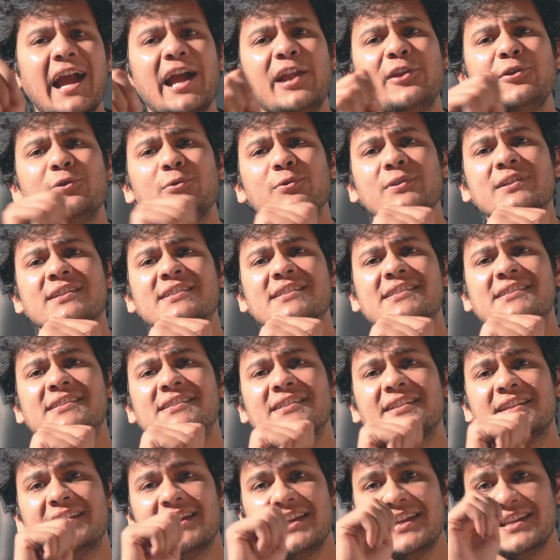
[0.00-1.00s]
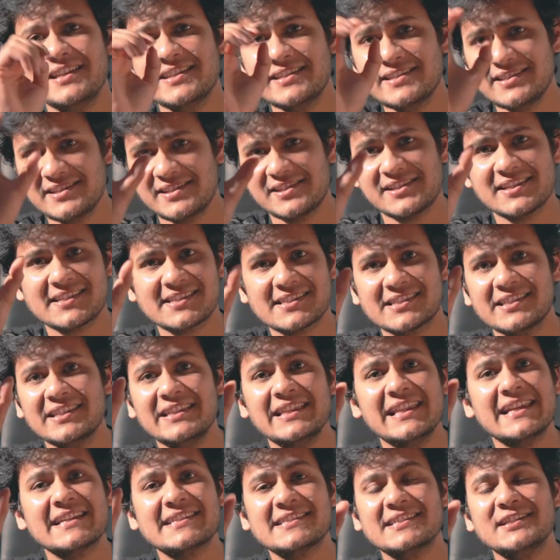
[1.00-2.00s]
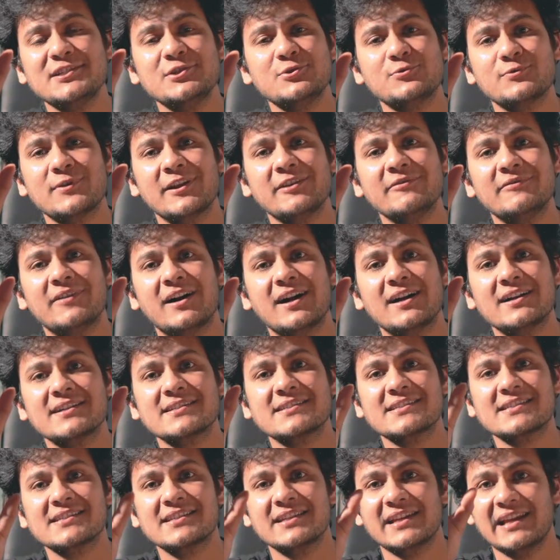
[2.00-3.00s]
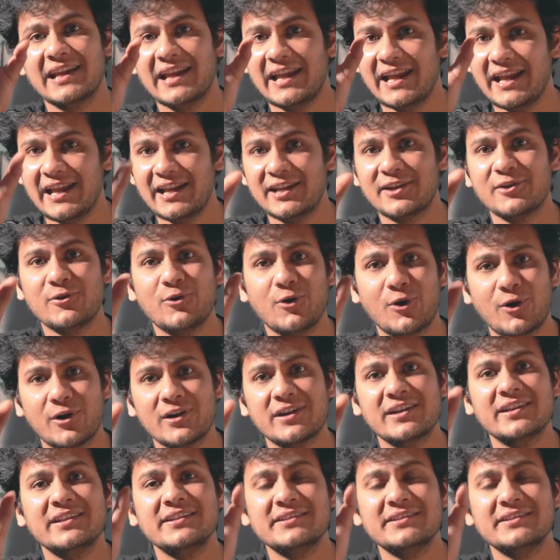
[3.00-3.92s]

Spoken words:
And it's in just less than 12 hours, it got